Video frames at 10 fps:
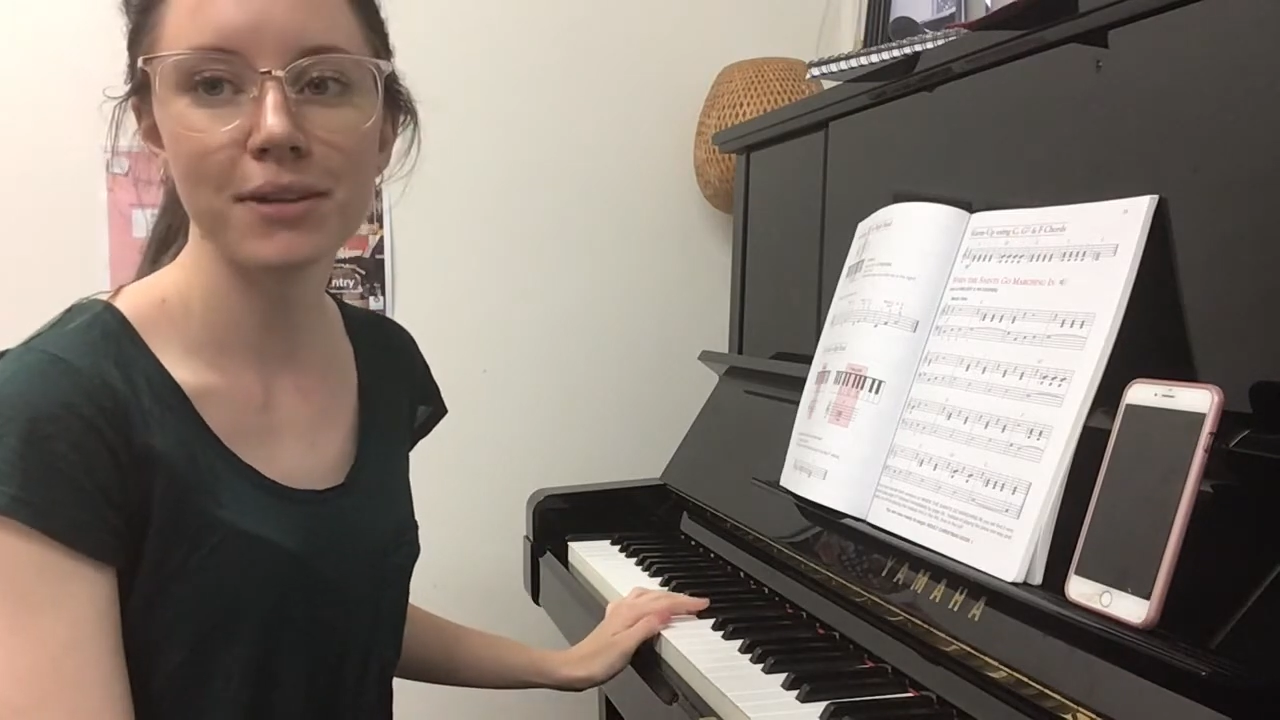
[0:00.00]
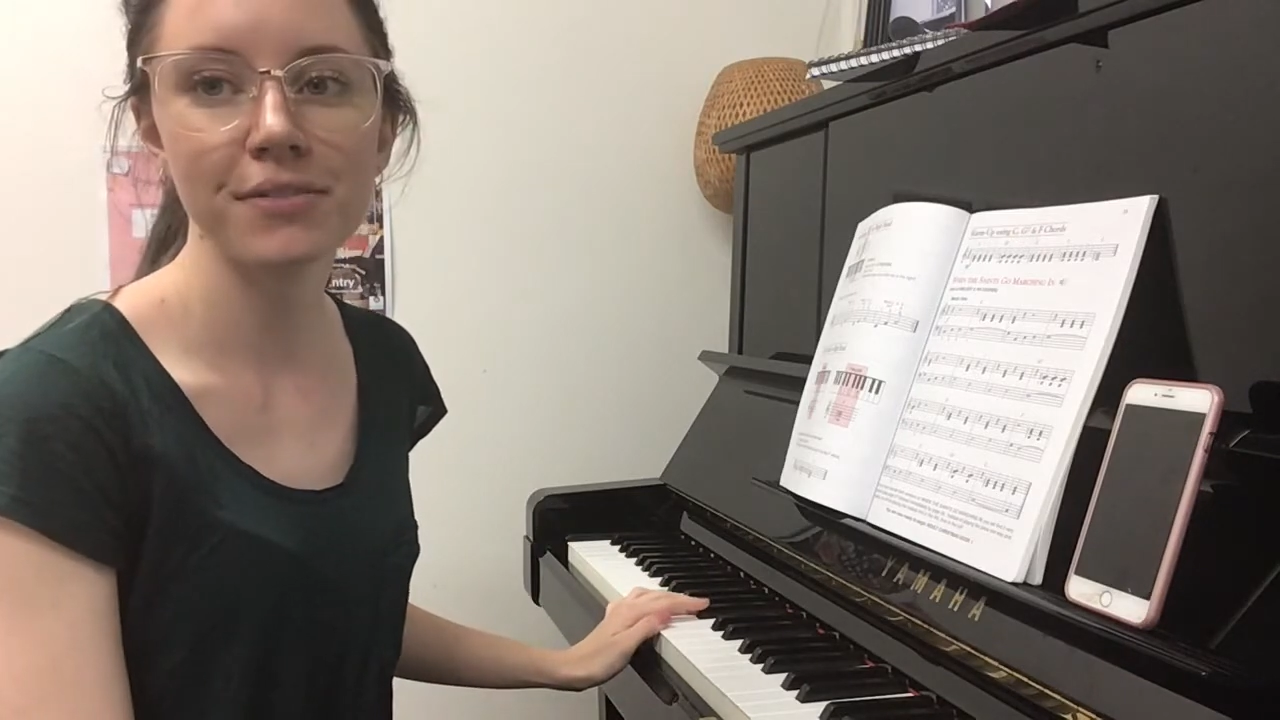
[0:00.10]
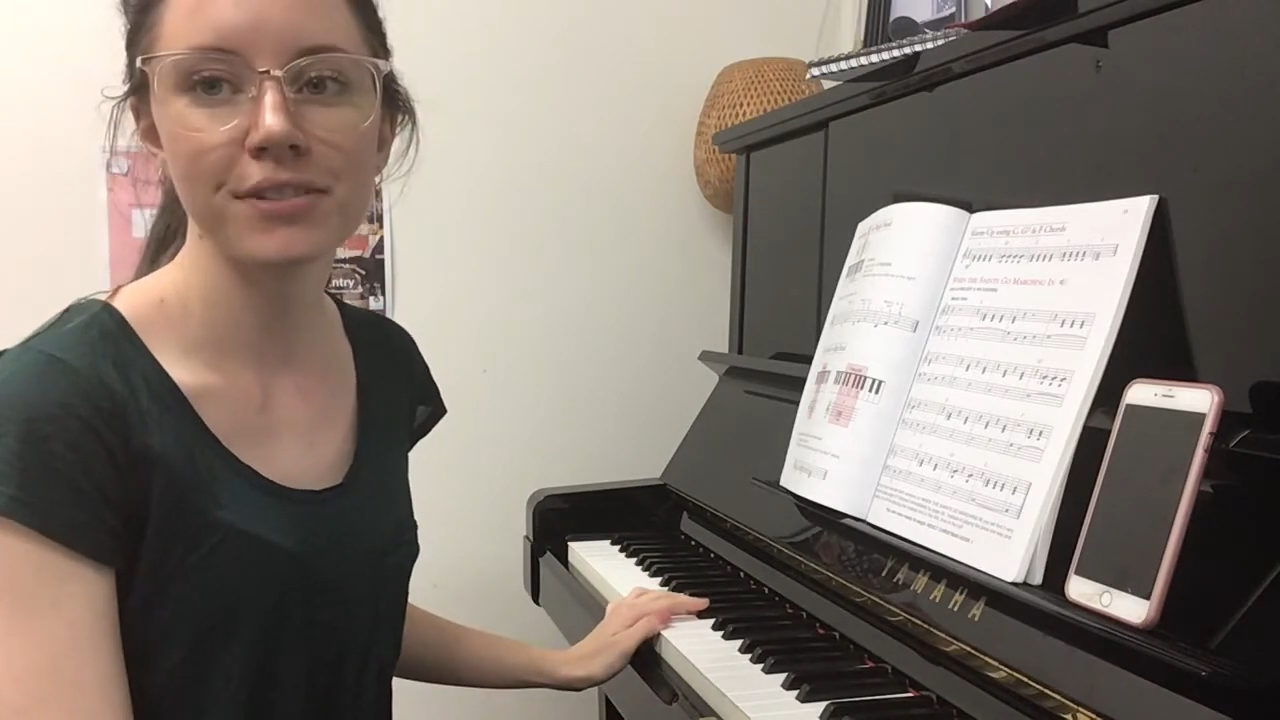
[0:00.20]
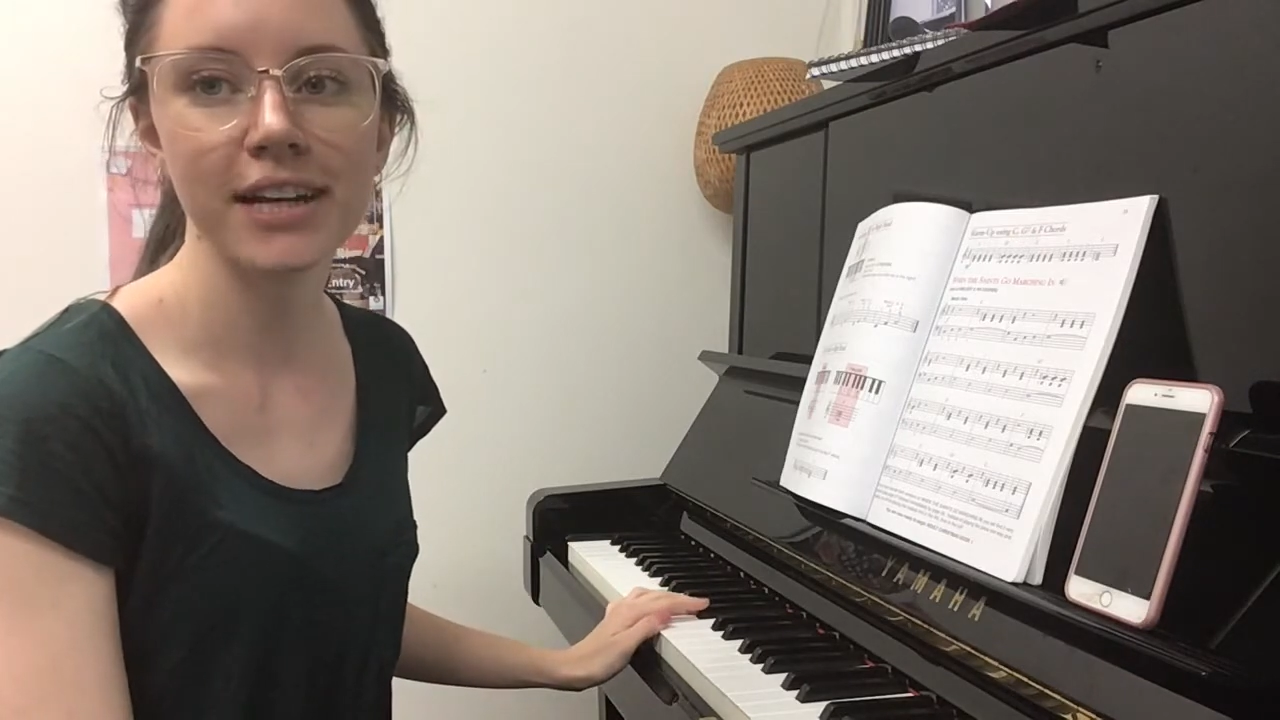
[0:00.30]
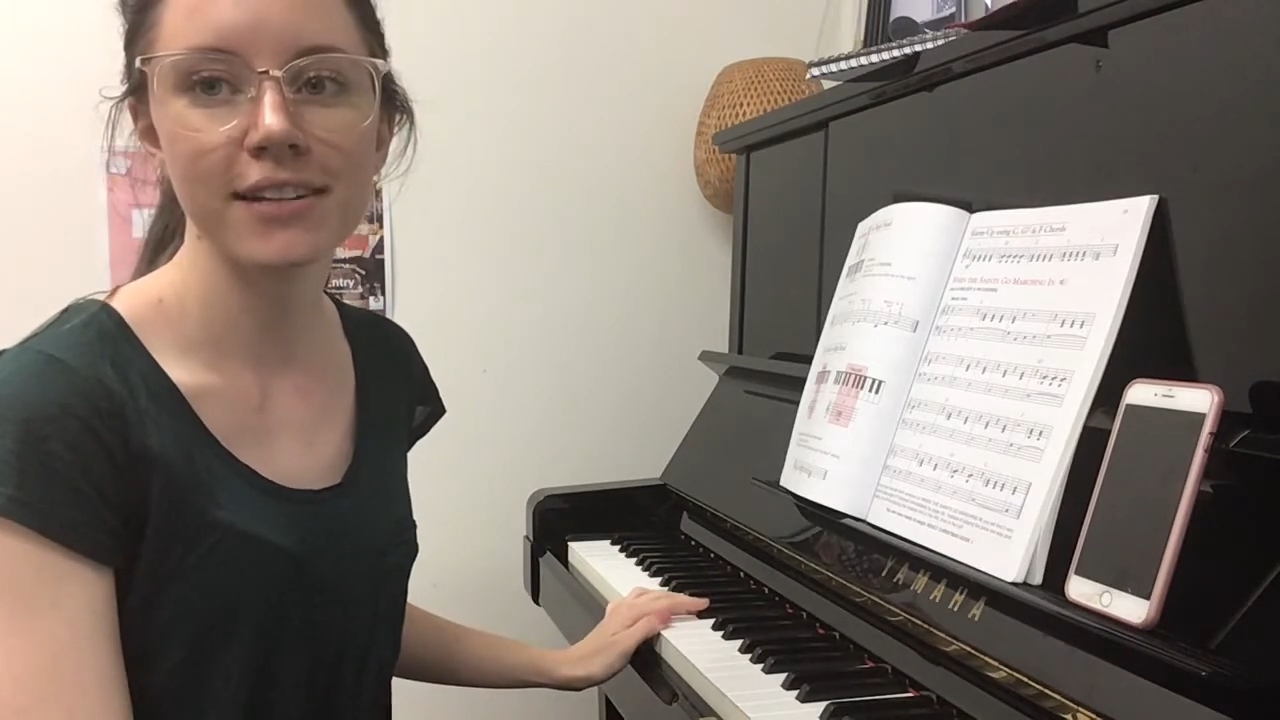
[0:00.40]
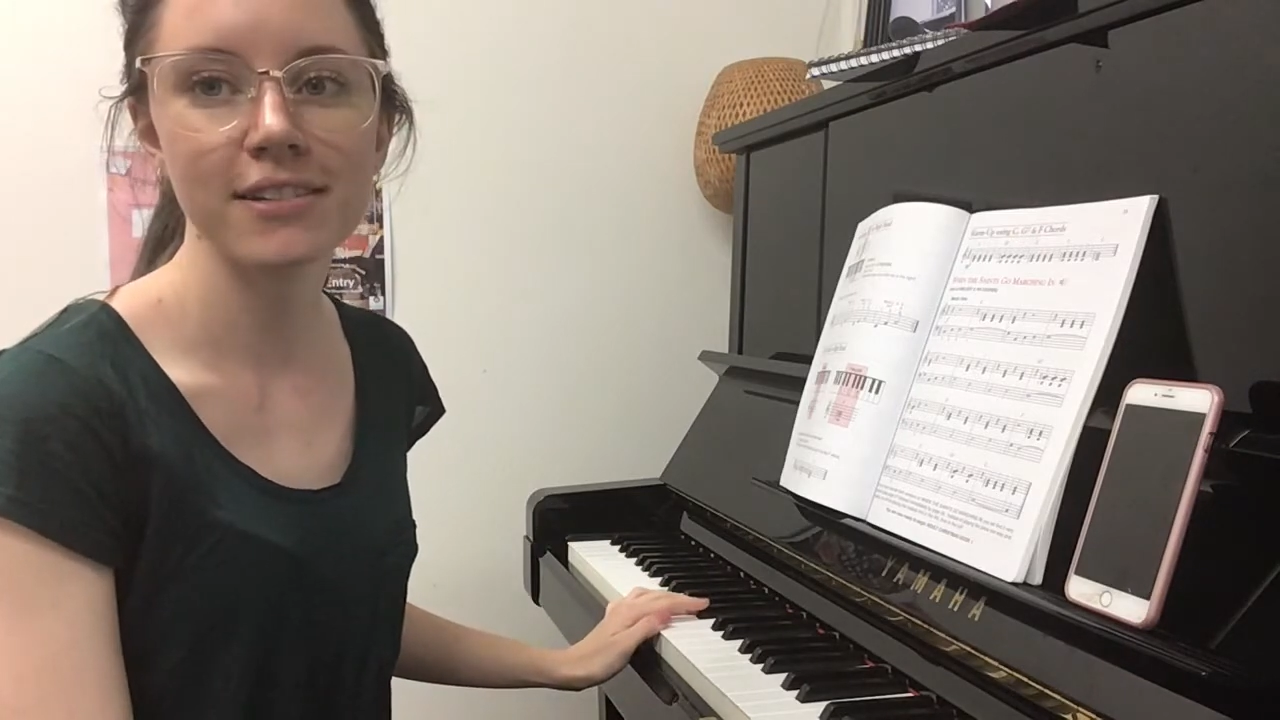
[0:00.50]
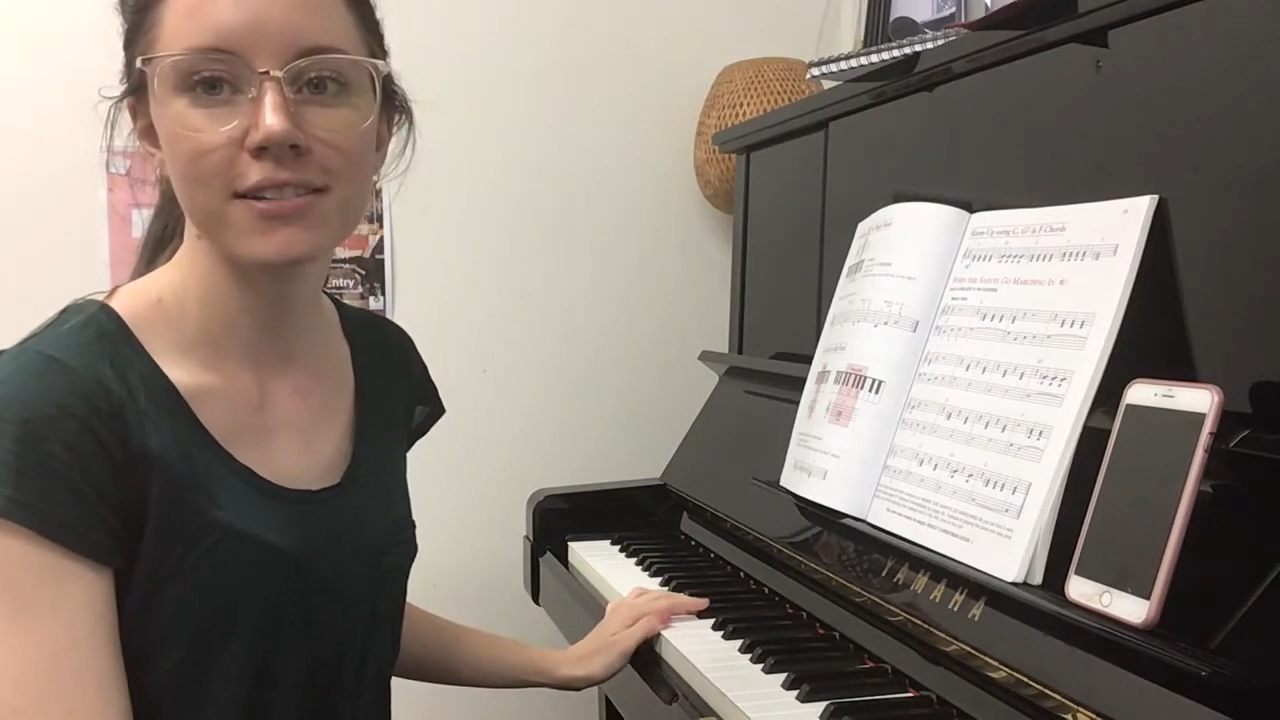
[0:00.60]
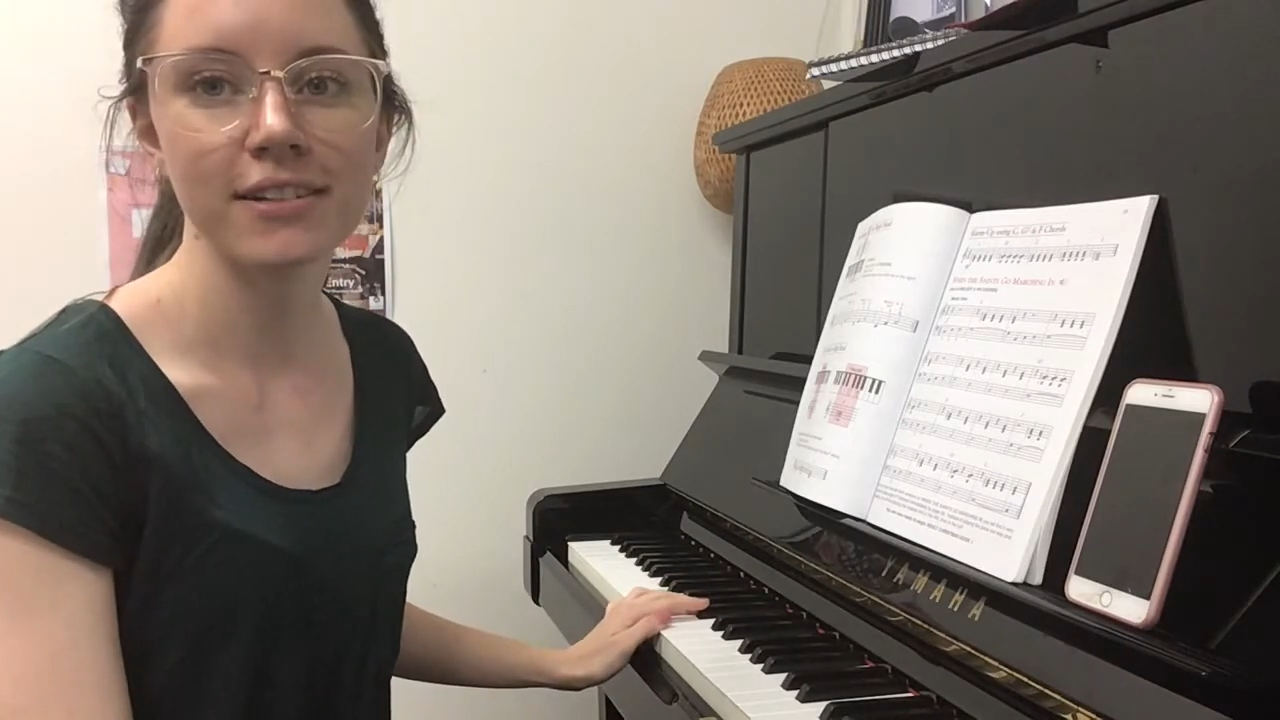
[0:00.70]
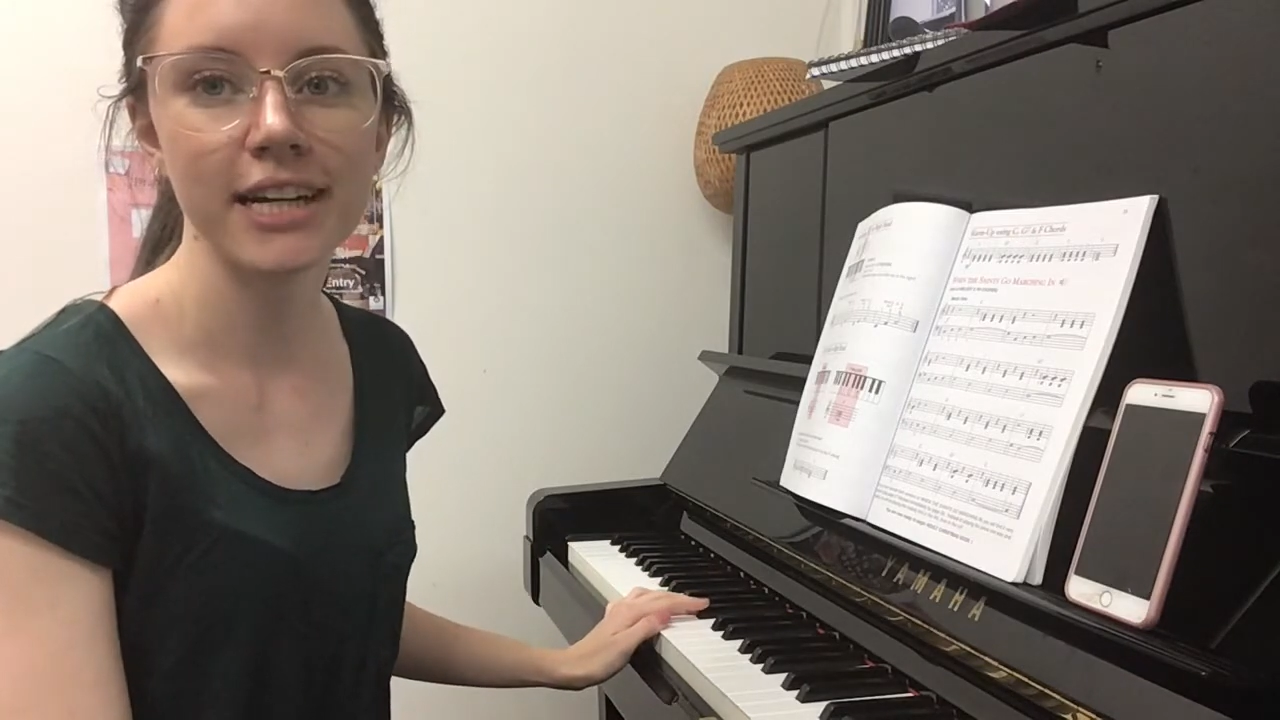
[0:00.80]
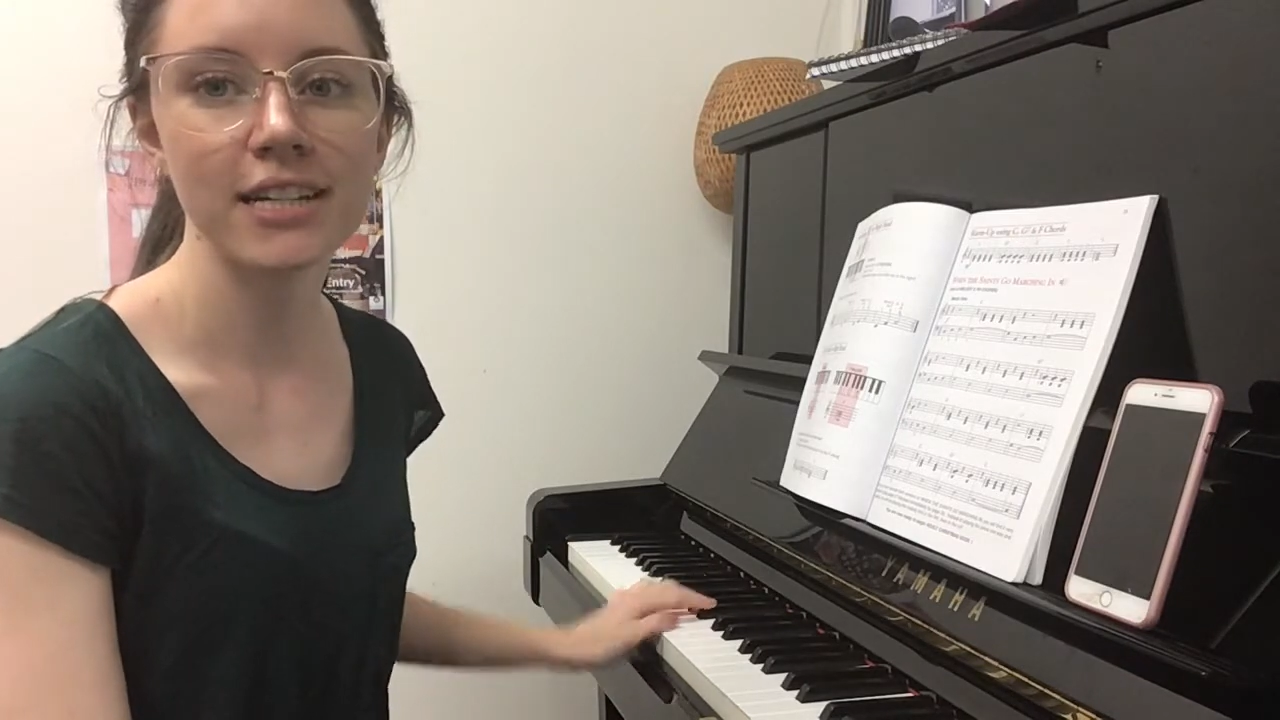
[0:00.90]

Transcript: flat, all right?